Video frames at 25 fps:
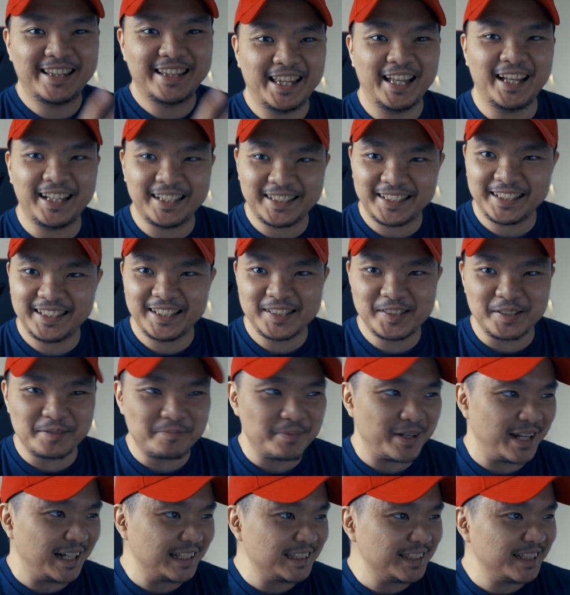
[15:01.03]
That is
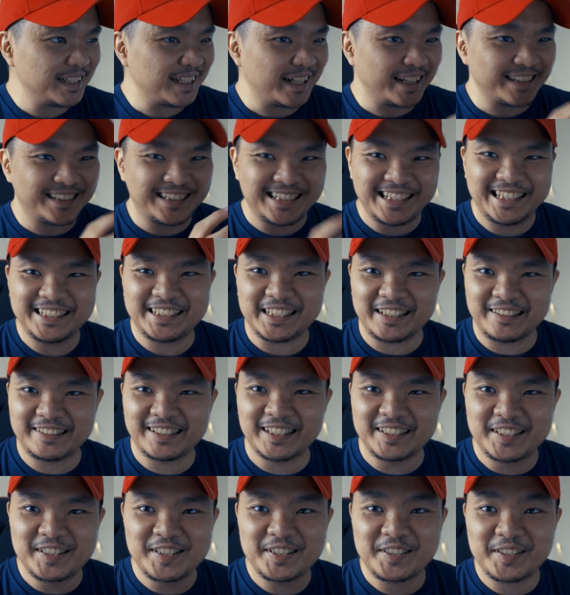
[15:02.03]
amazing. At least I
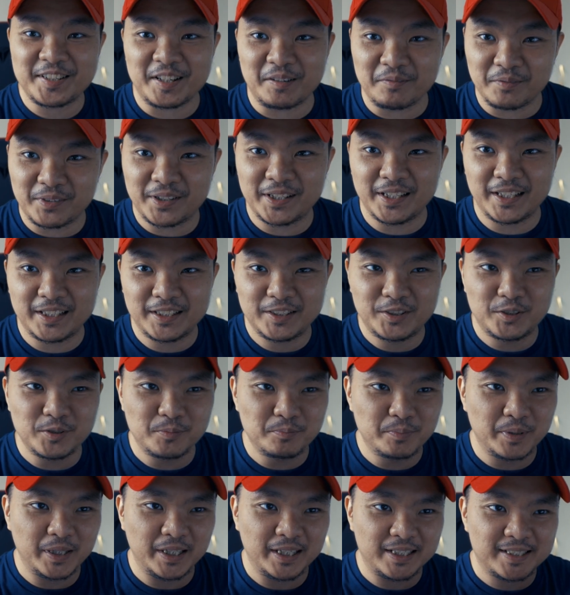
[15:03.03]
got something to
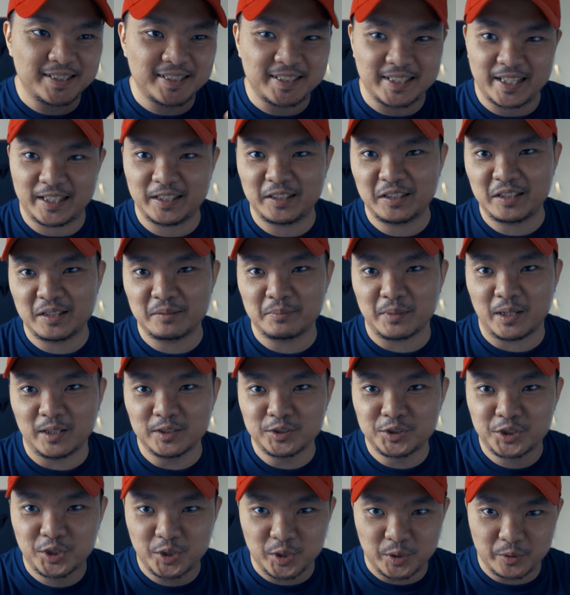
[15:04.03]
be excited
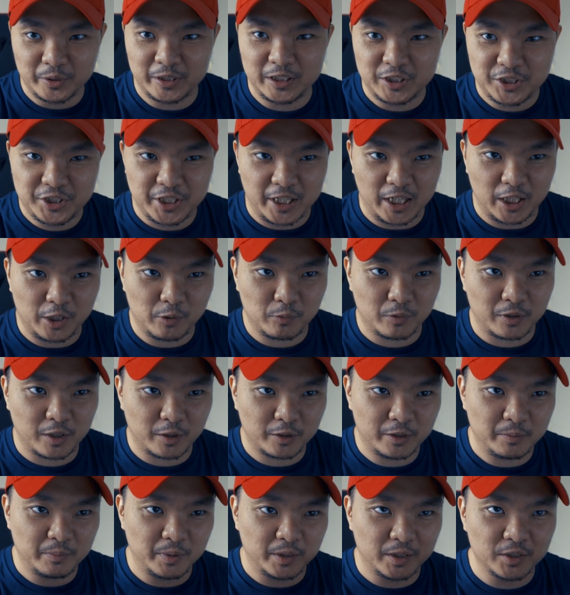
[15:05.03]
about during
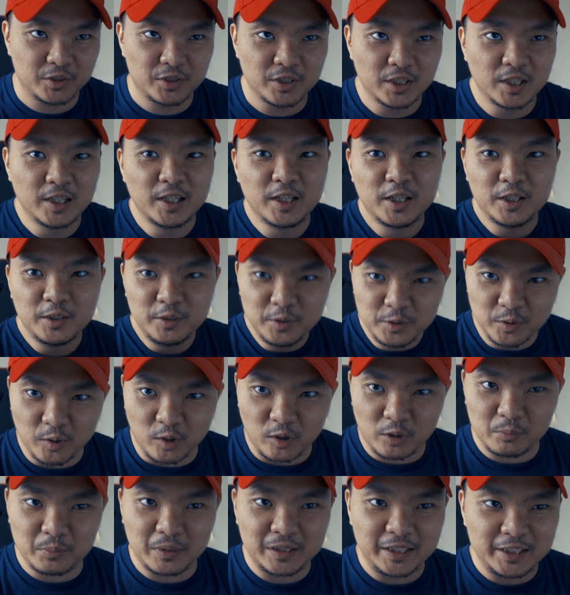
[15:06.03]
January, because
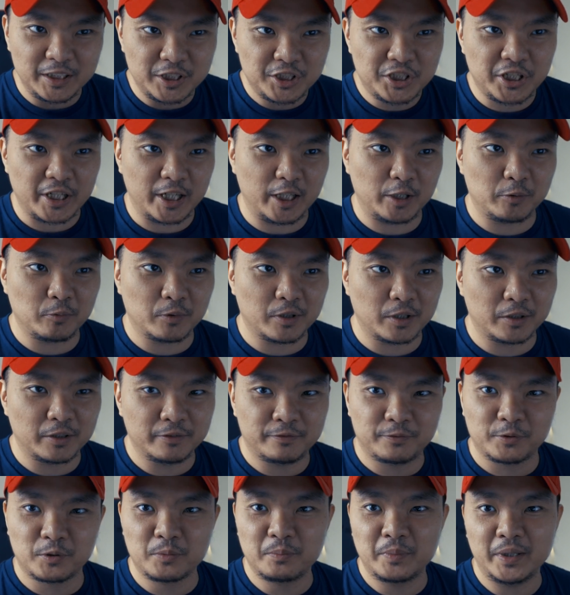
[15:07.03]
Normally
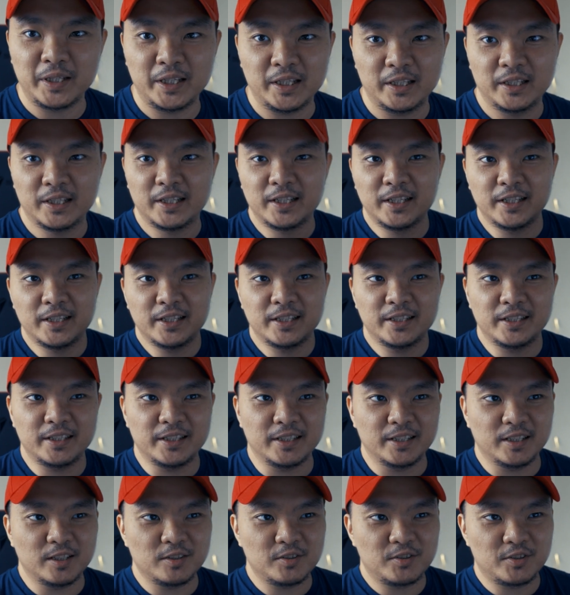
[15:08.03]
January for me
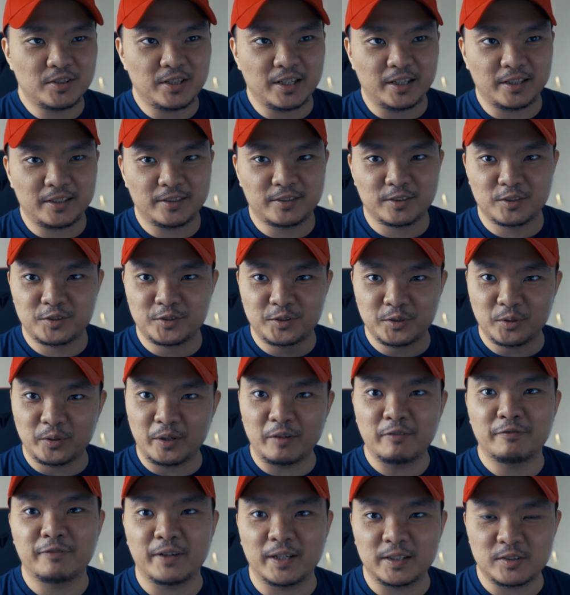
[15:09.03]
is like there's no
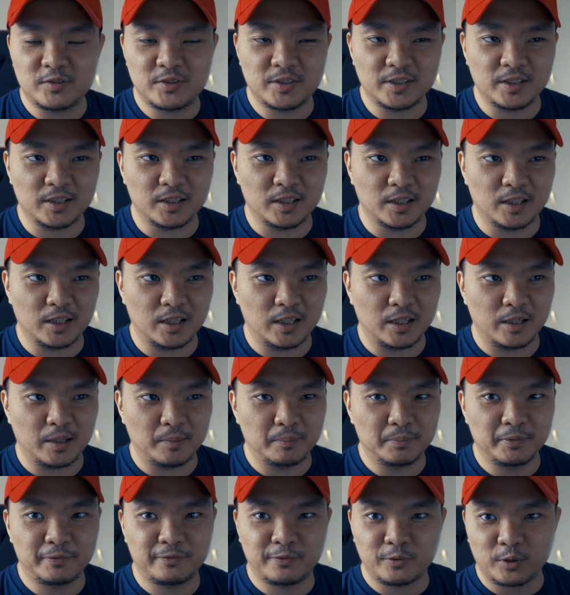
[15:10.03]
events.
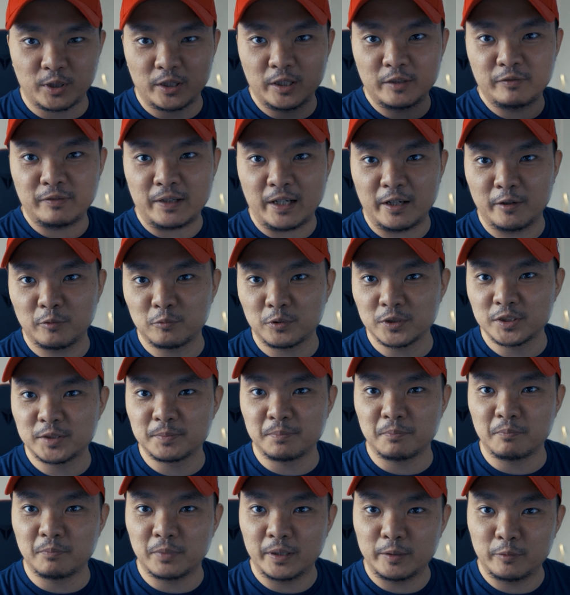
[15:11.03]
Before,
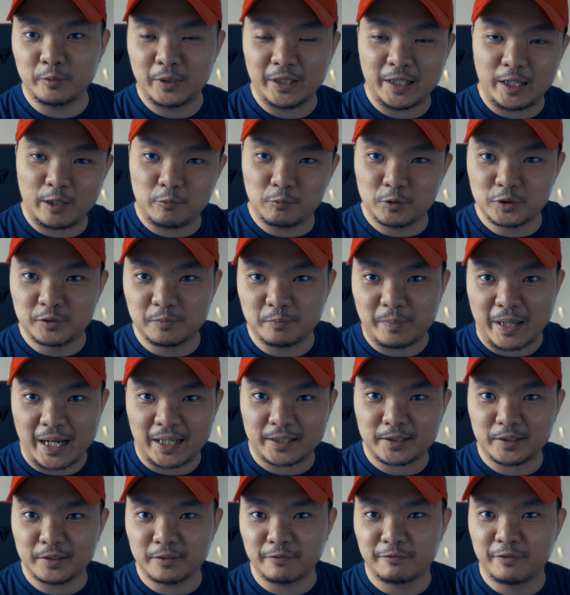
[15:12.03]
when I was
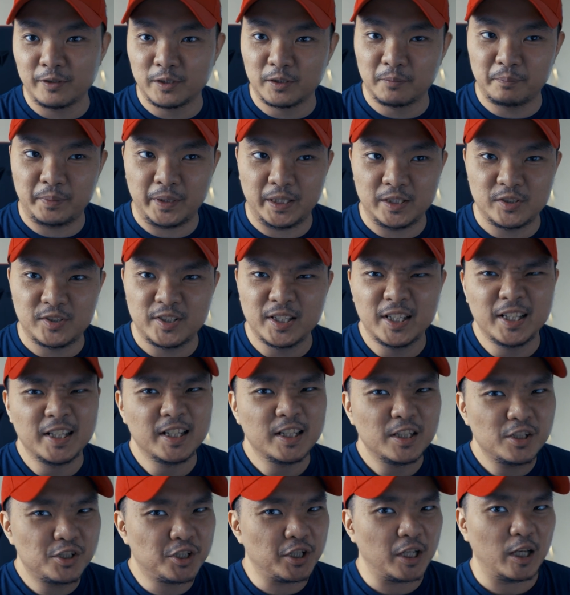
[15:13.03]
back in the Philippines,
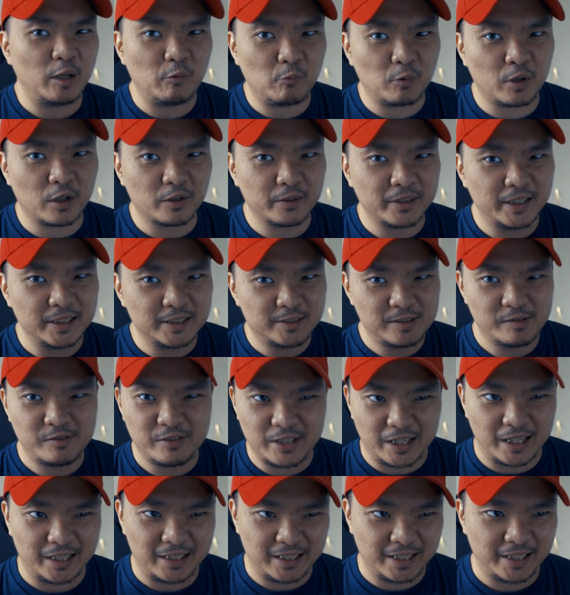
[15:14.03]
January is
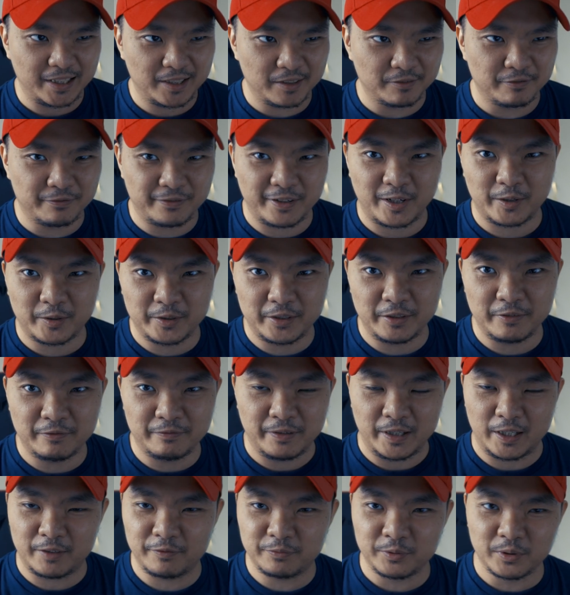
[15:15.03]
like a very
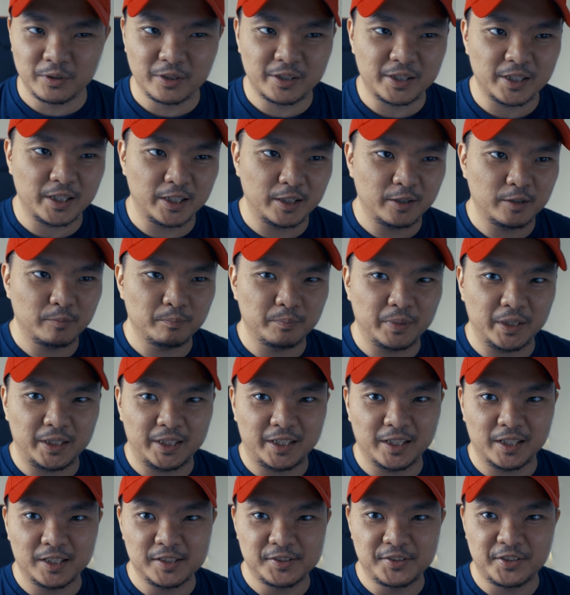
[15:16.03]
eventful thing
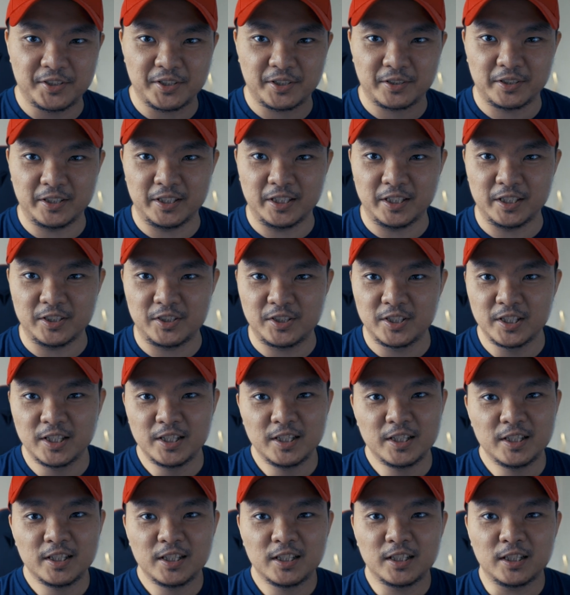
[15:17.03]
because there is
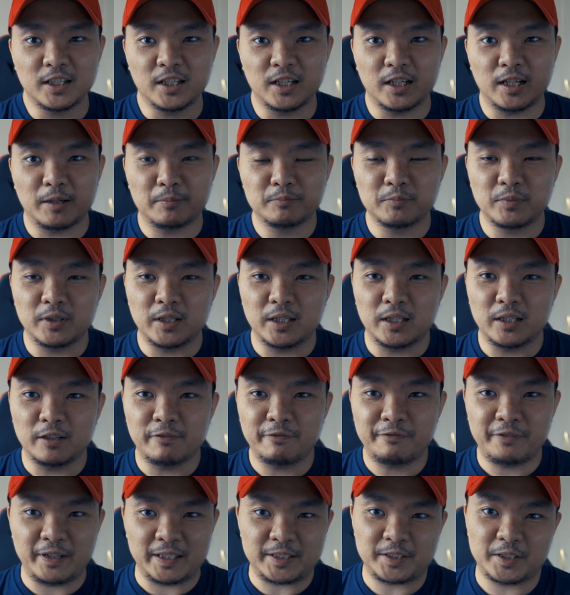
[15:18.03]

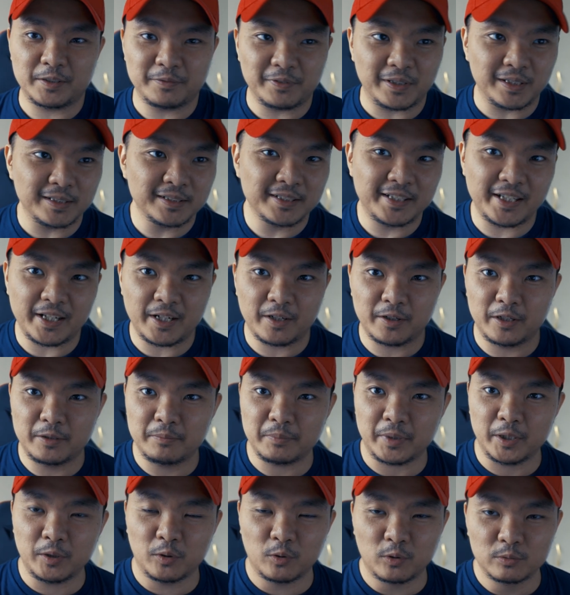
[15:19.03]
a festival there in
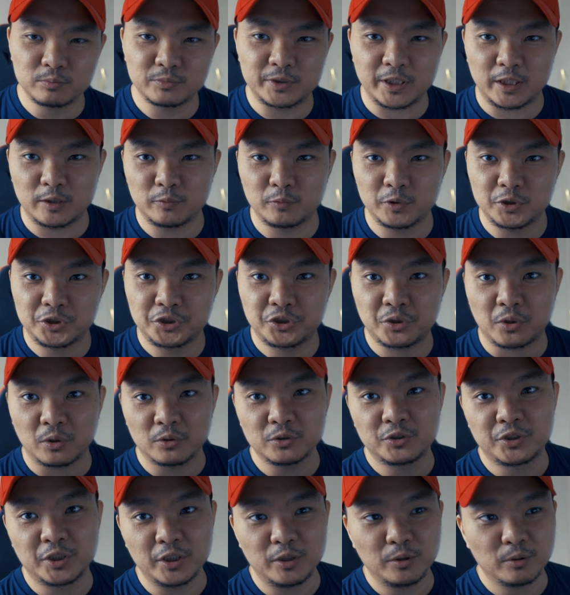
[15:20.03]
my hometown which is
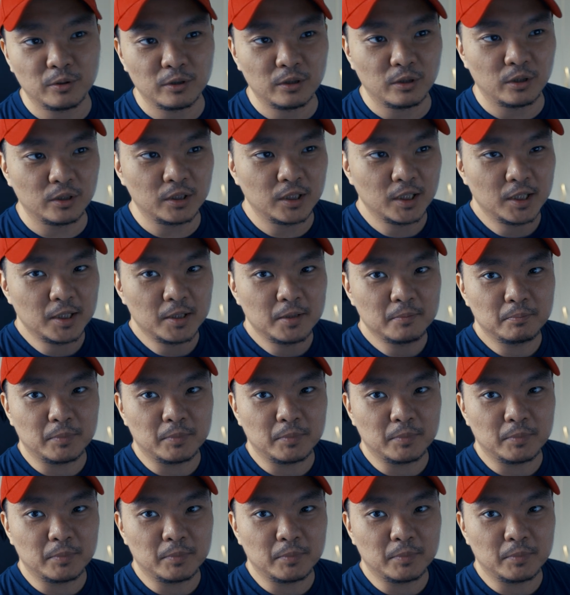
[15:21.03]
called Sinulog.